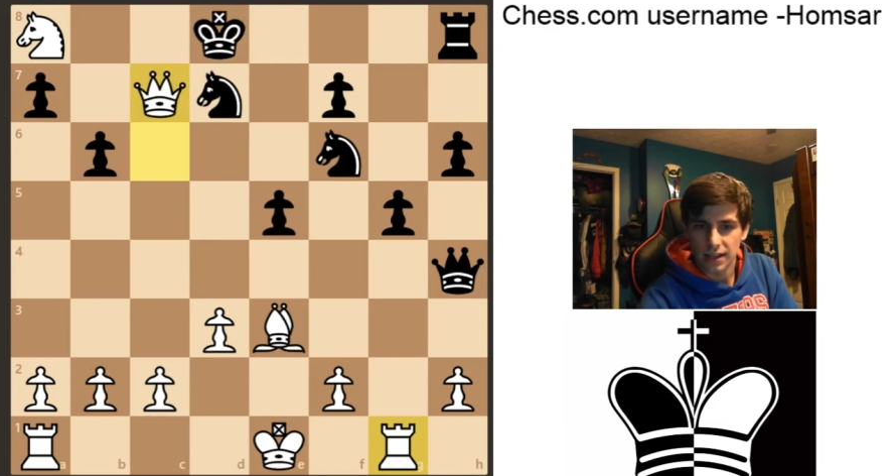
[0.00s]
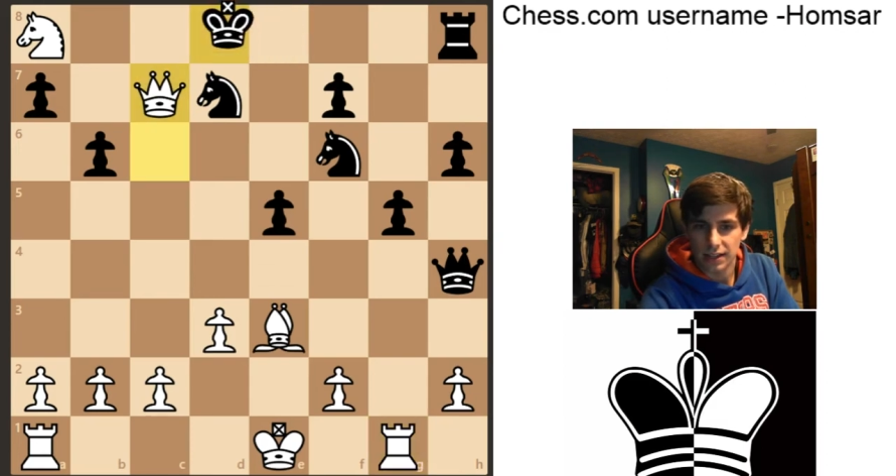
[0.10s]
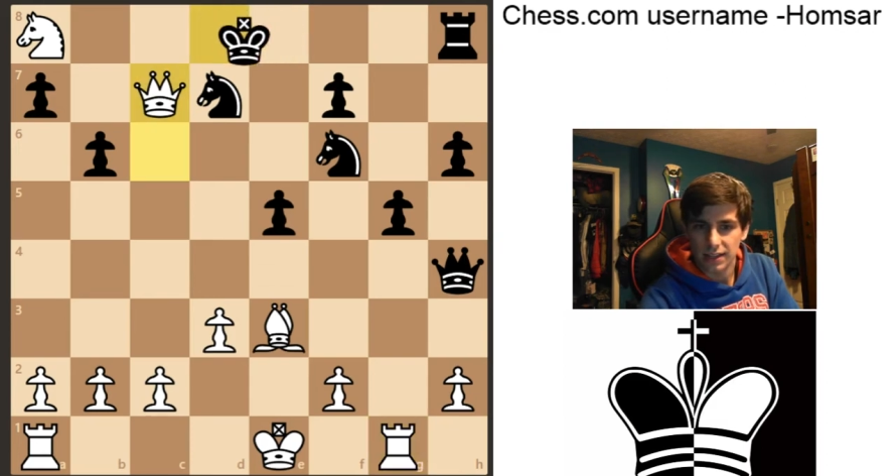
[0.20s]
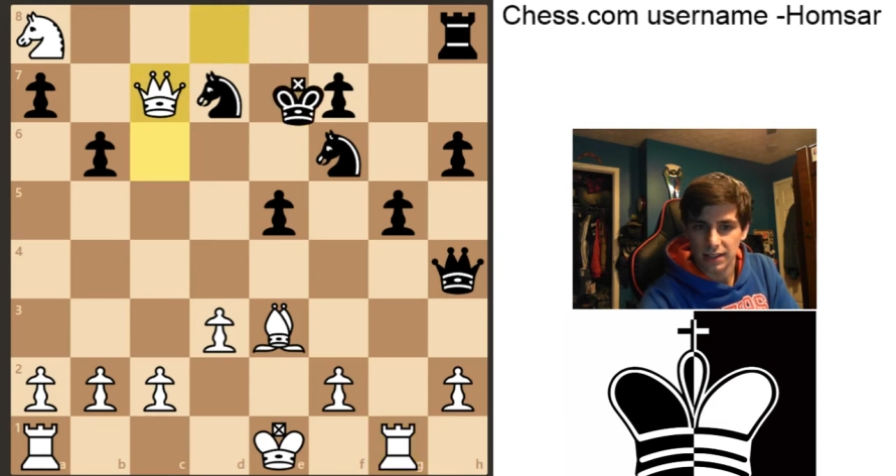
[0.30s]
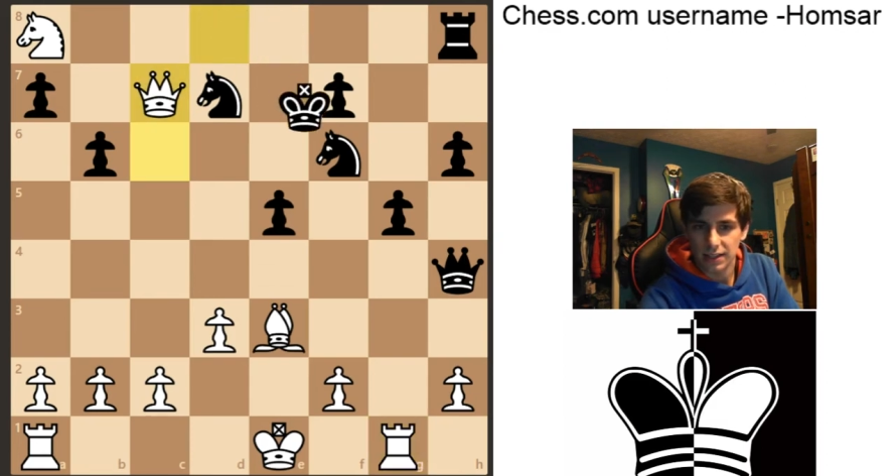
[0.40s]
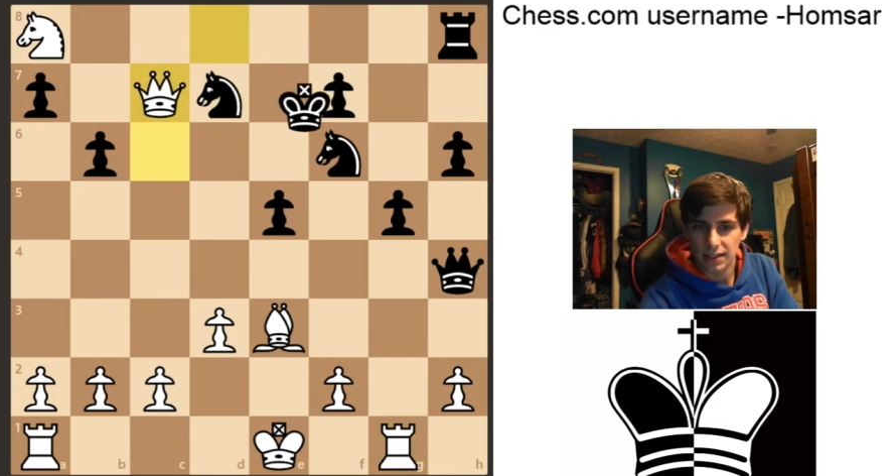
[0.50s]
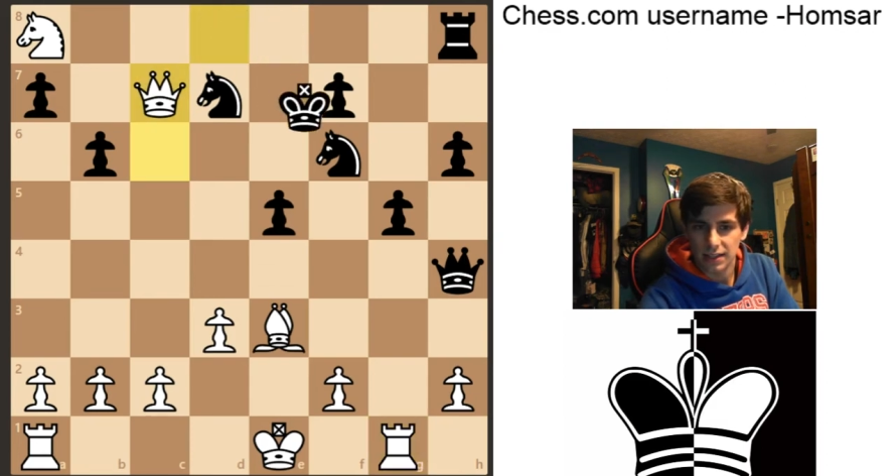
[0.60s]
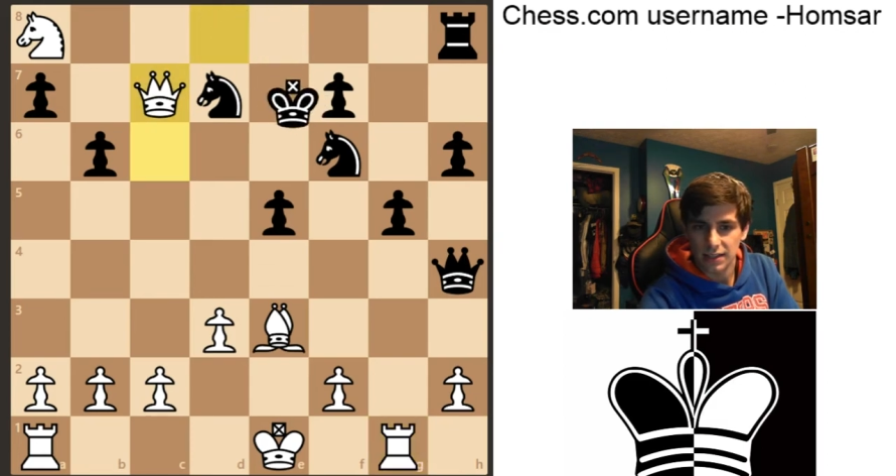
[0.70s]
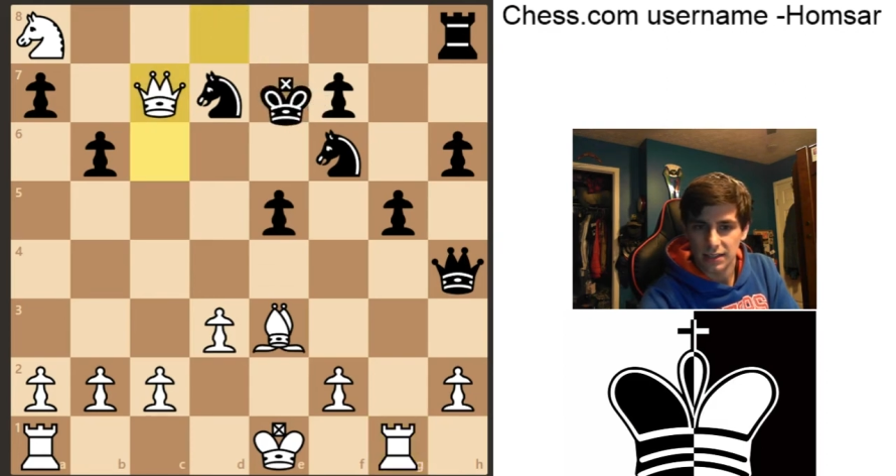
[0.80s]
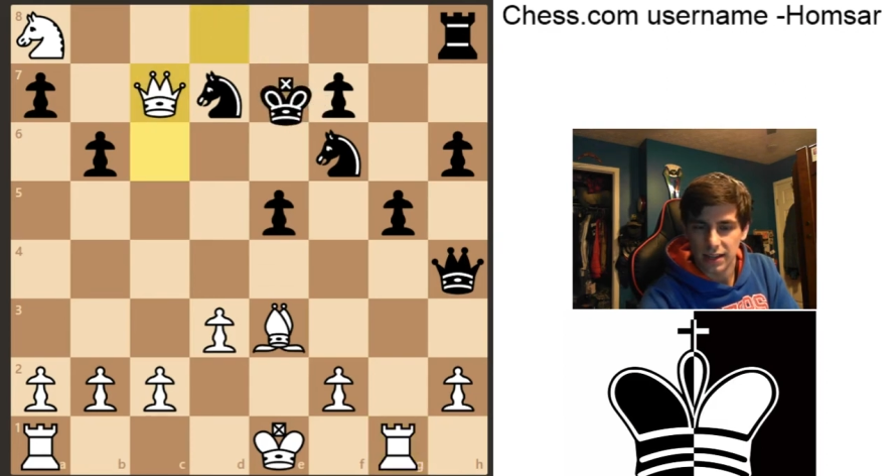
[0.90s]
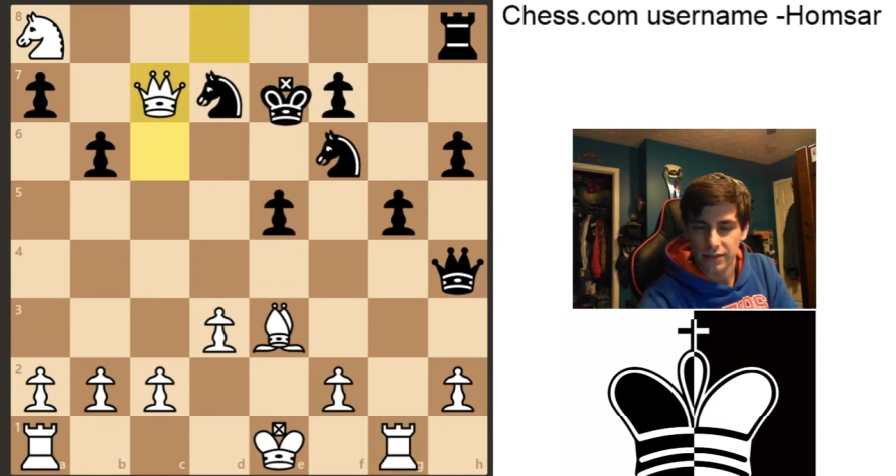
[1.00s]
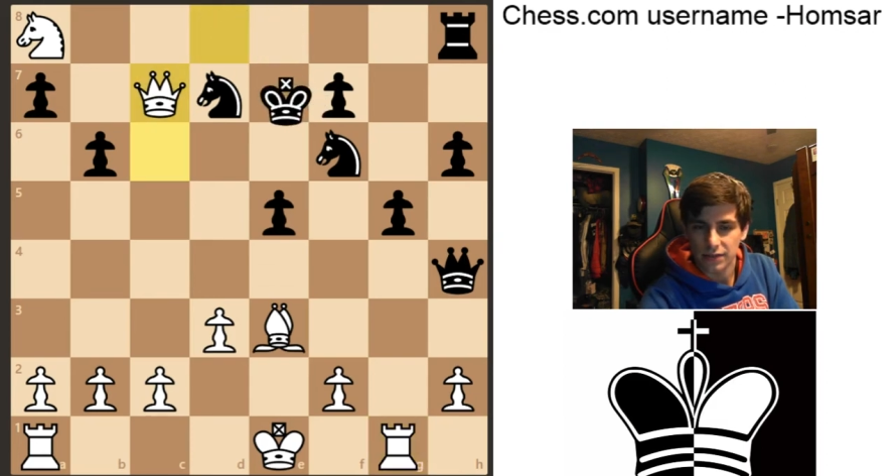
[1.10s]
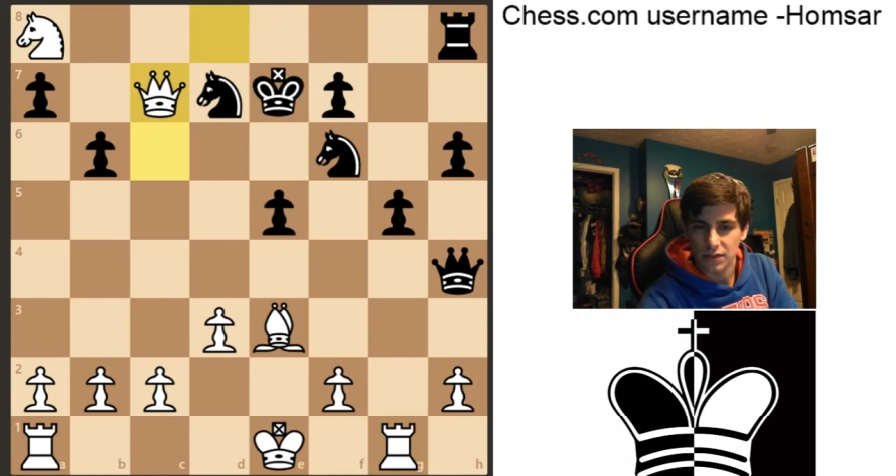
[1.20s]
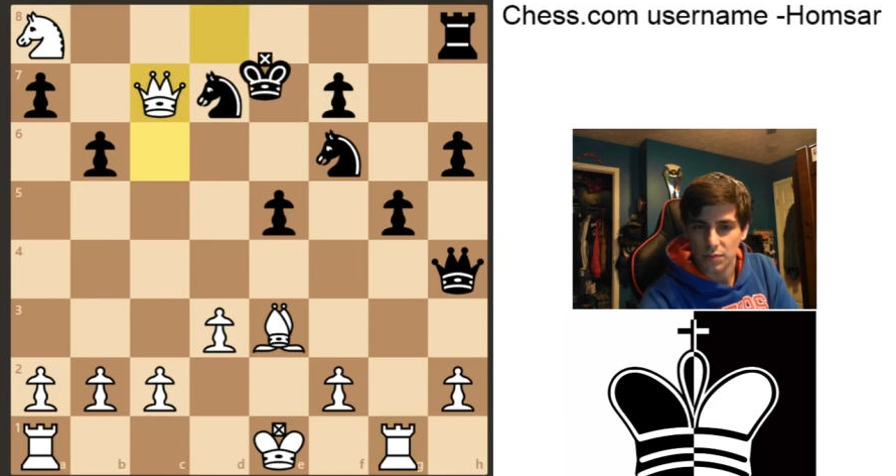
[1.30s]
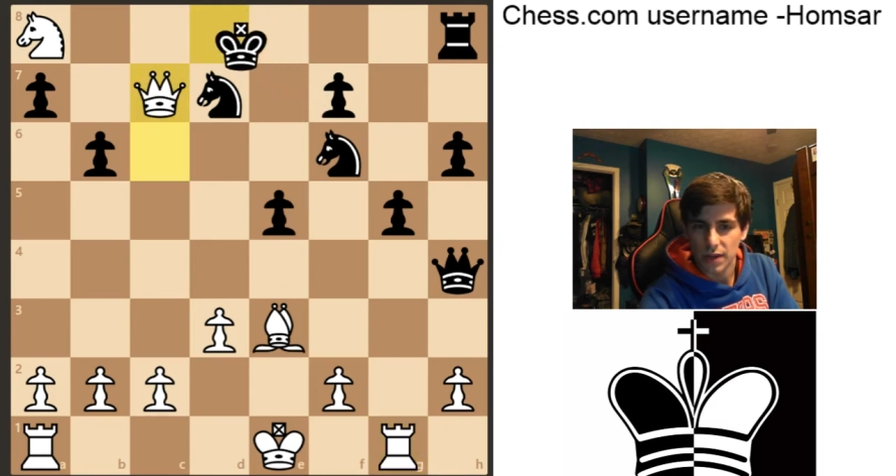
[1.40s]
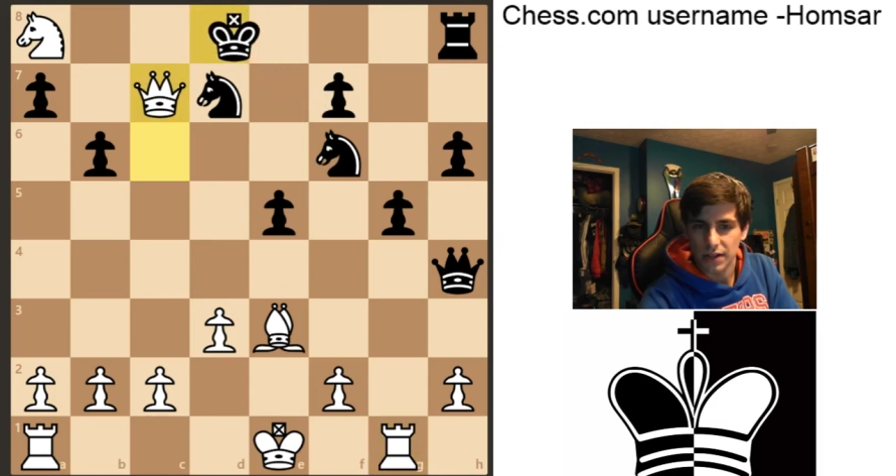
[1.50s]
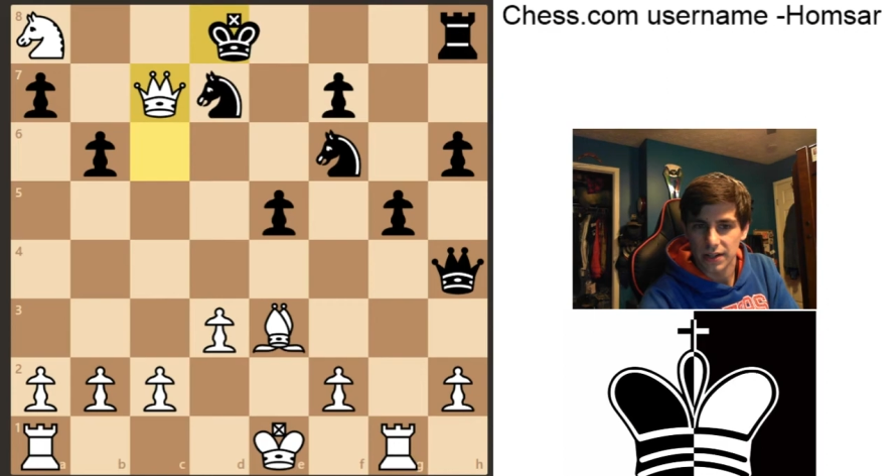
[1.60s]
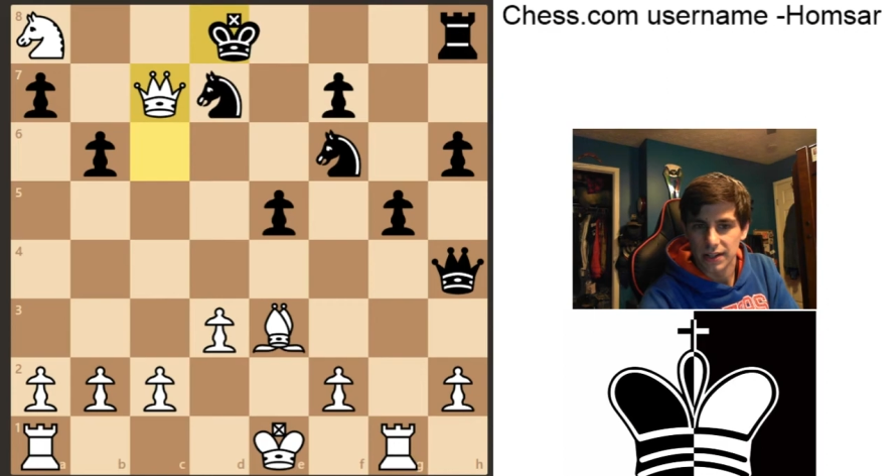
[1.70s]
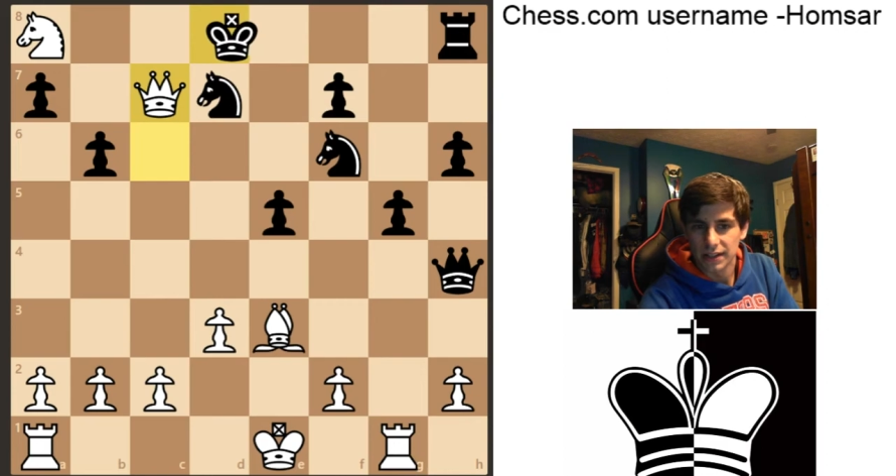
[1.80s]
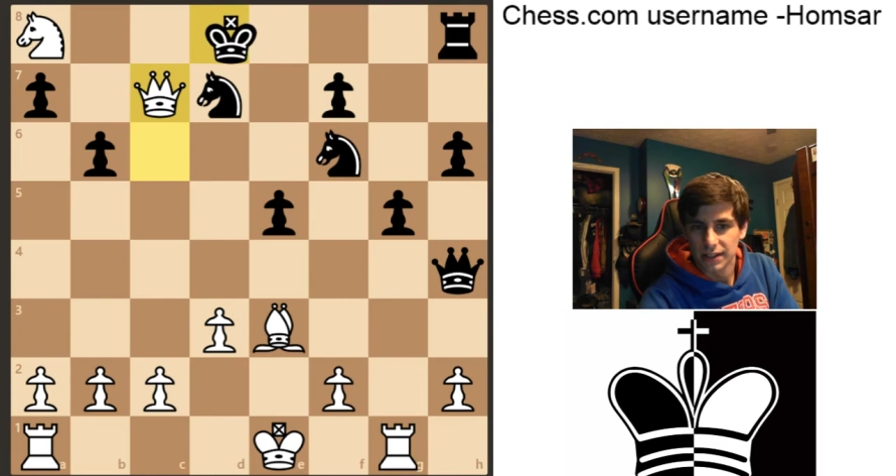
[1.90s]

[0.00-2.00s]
king to e7 is better,